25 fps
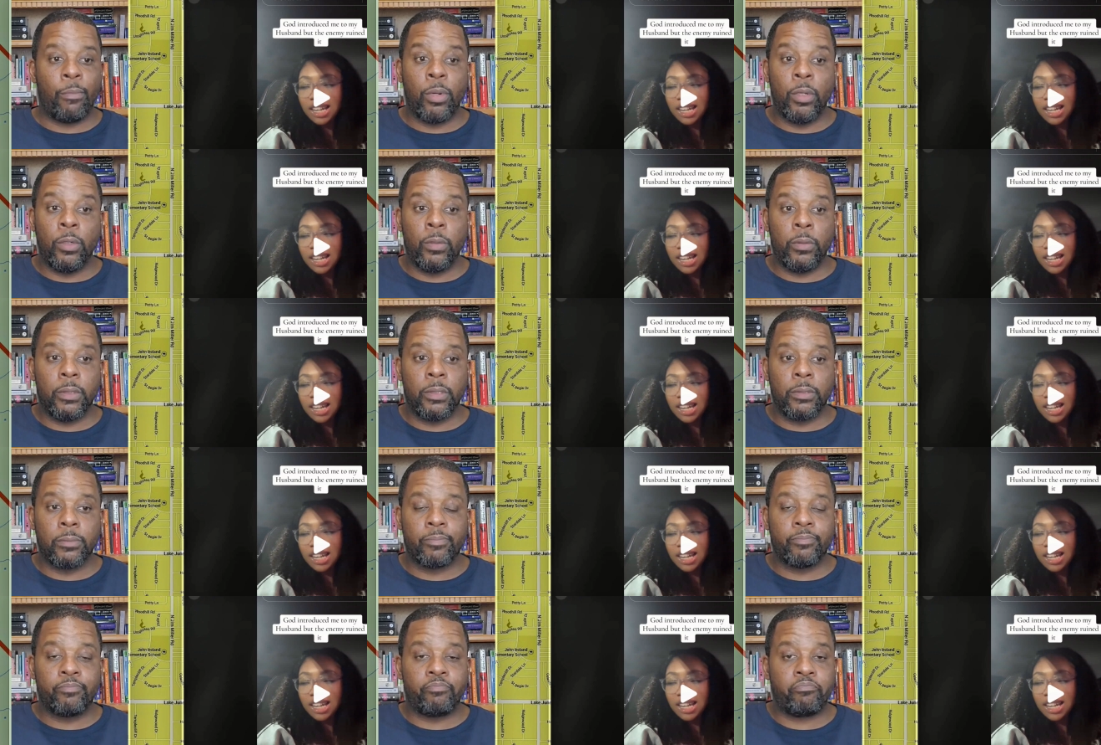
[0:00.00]
Speaker 1: I
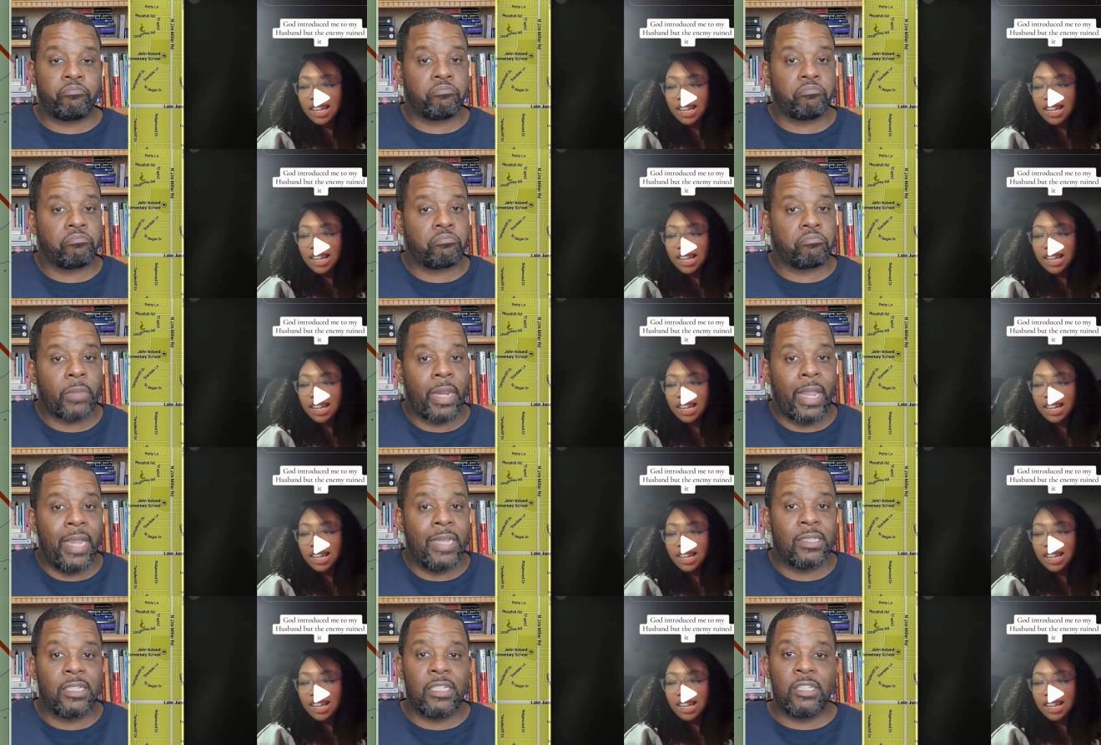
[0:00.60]
blew it.
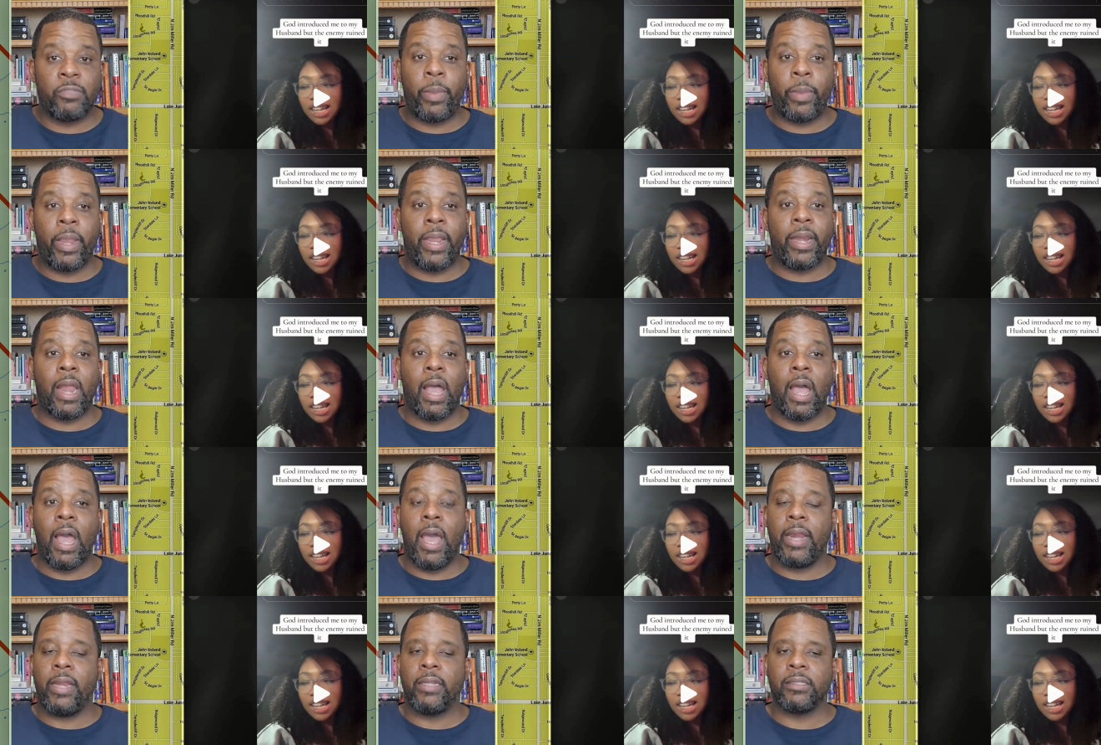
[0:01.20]
And she's
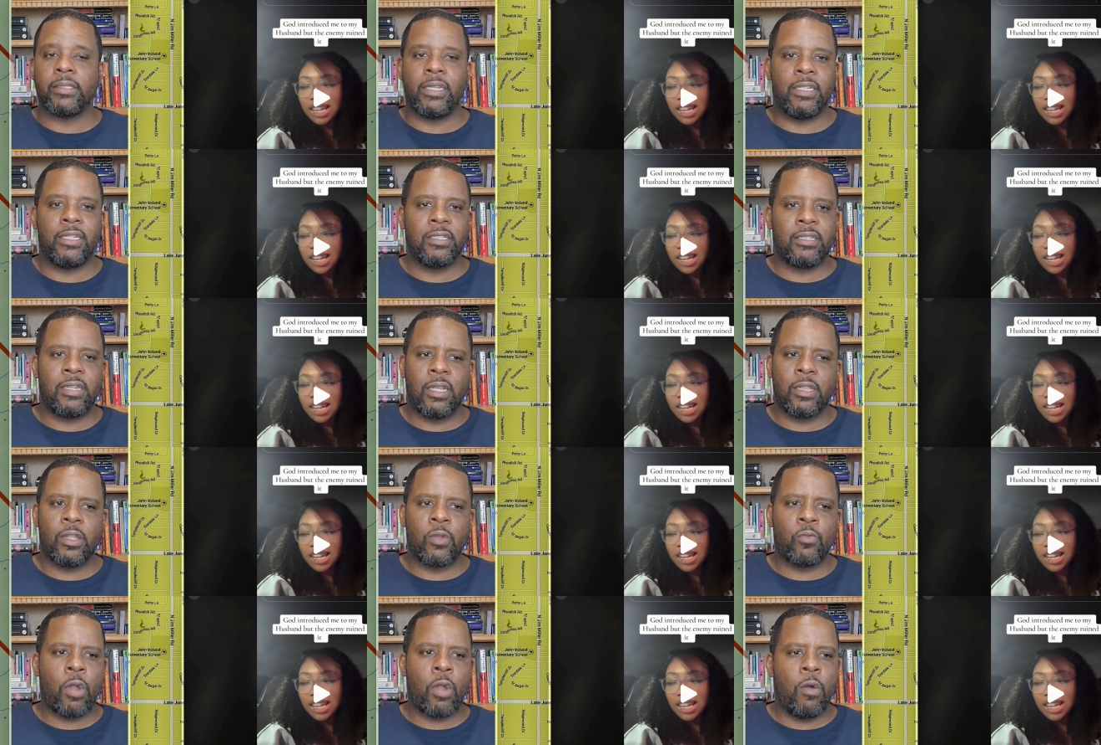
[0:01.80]
being honest. And there's
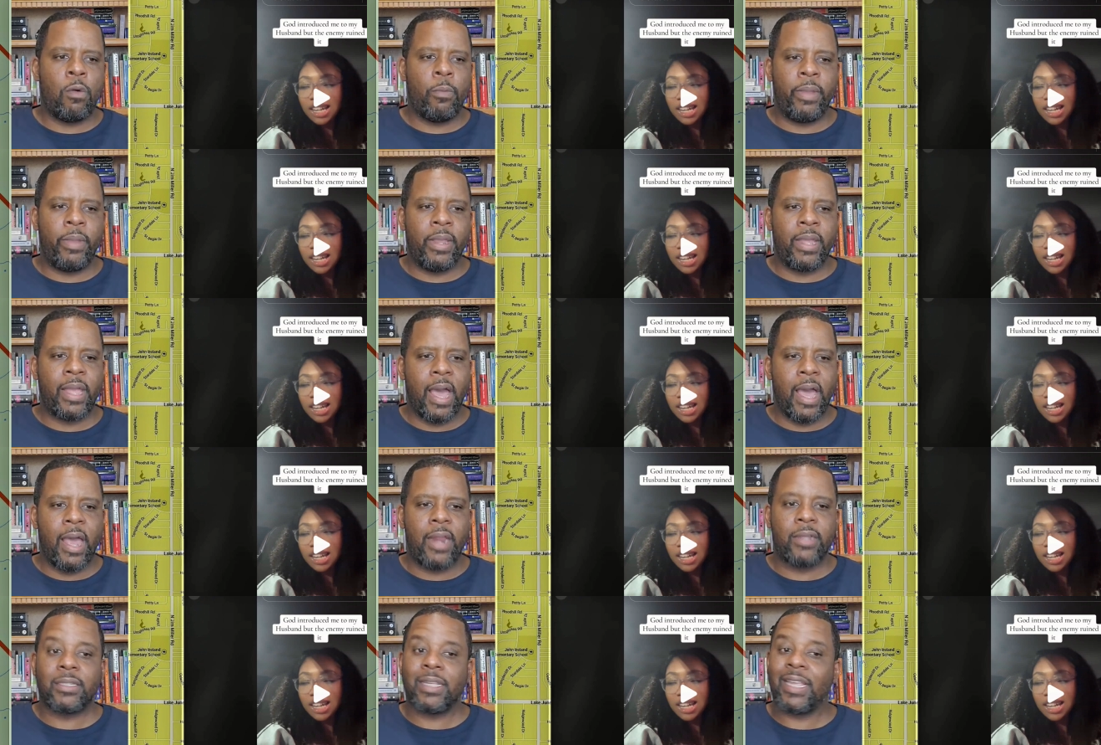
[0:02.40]
nothing wrong with being
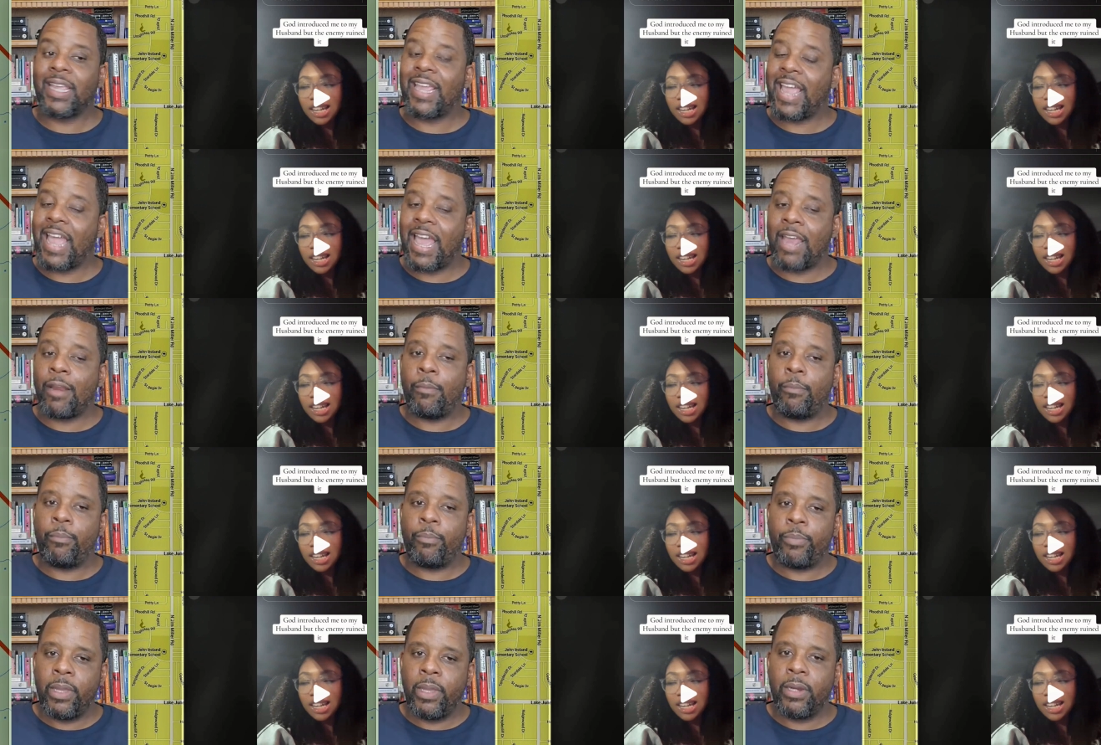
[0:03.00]
honest,
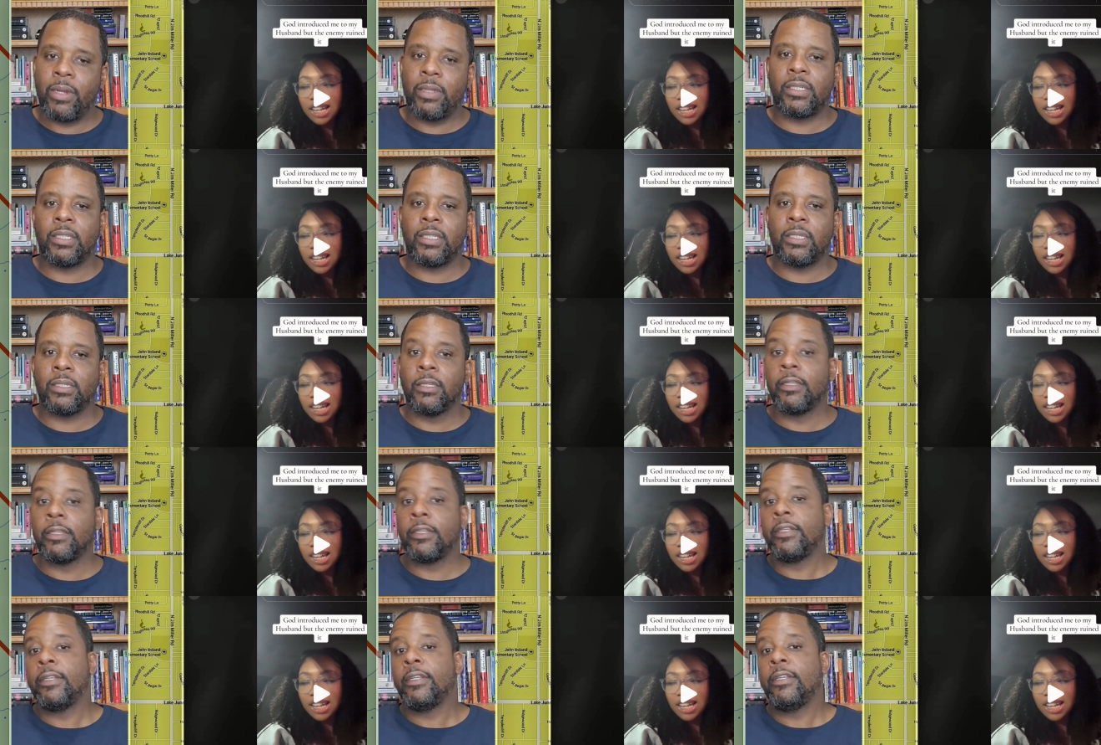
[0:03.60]
accountability.